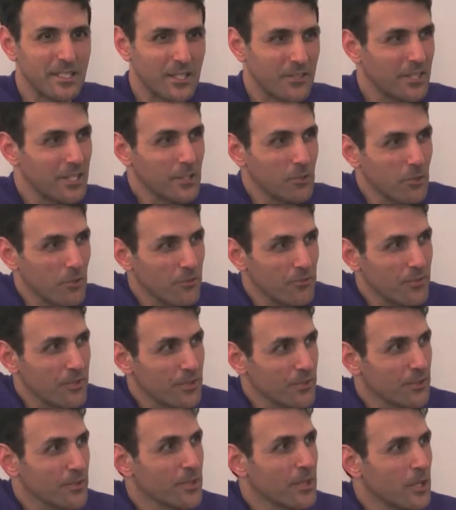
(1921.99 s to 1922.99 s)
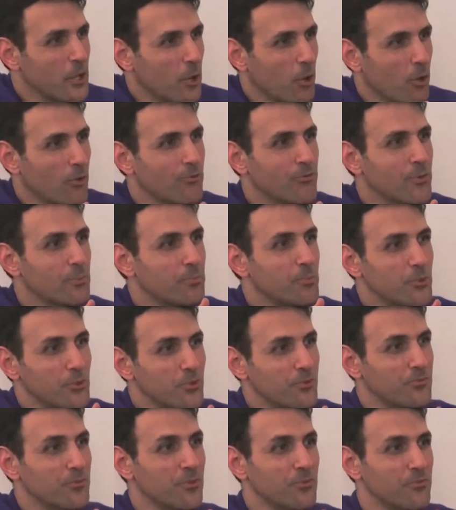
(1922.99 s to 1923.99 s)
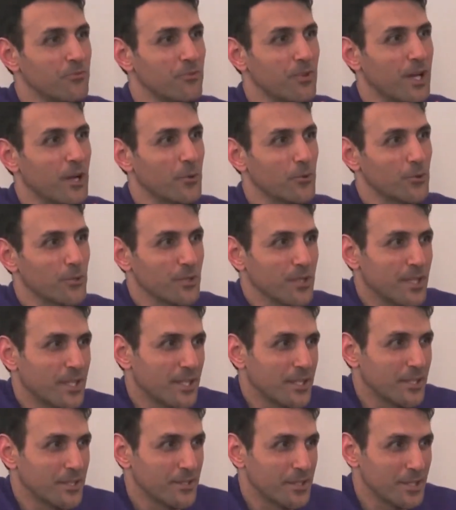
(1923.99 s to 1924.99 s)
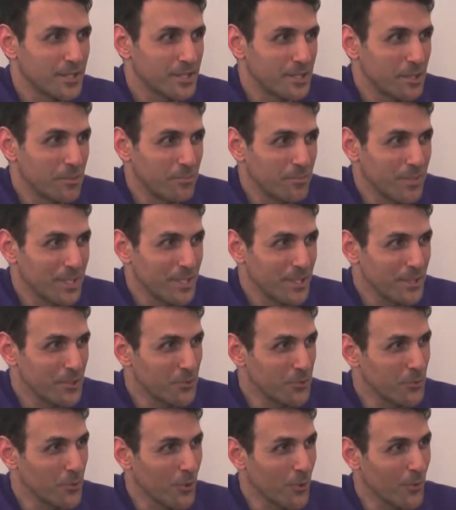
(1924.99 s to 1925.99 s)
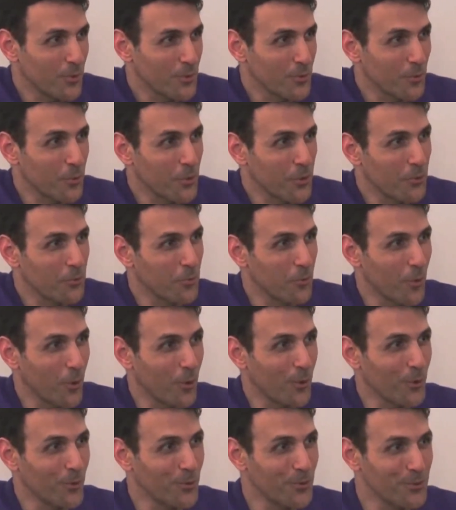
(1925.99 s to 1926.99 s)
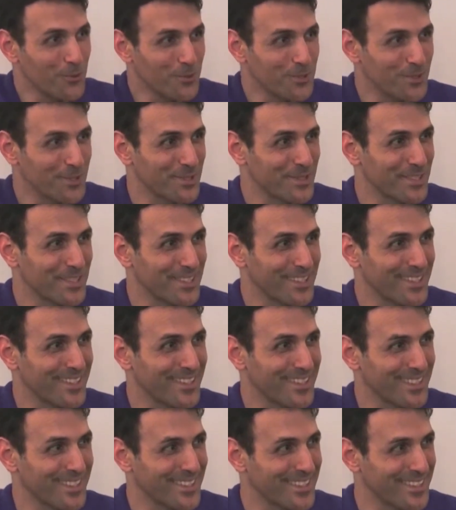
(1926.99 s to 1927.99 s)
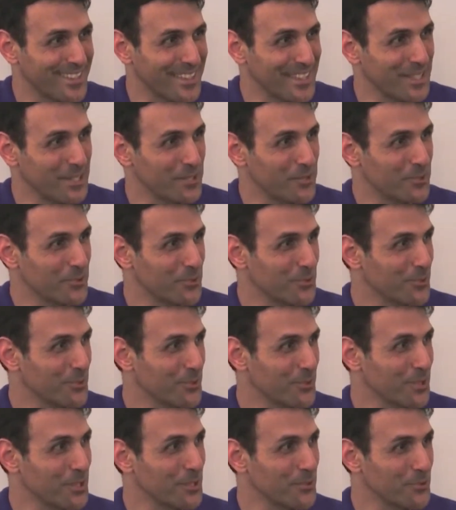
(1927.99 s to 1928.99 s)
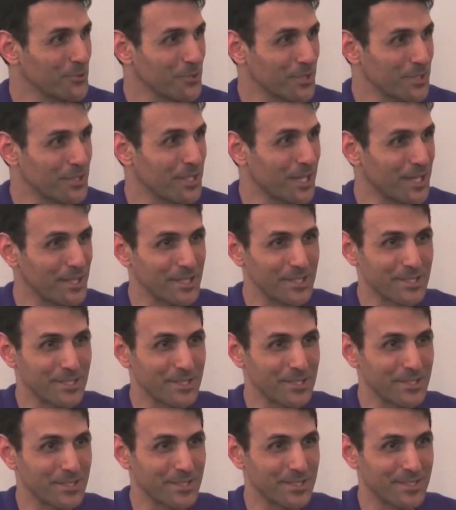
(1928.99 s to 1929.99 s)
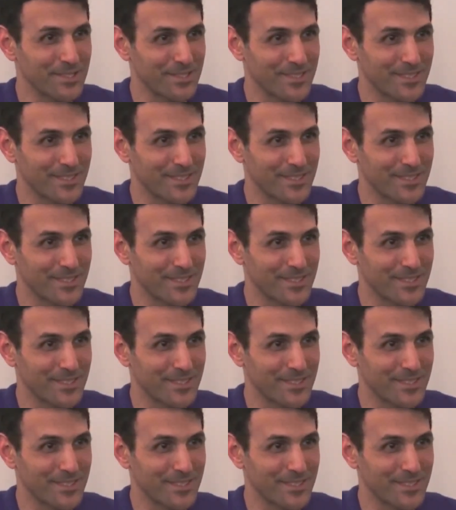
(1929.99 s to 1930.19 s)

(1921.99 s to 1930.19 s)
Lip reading: think of a beautiful flower that simply withdraws into the darkness.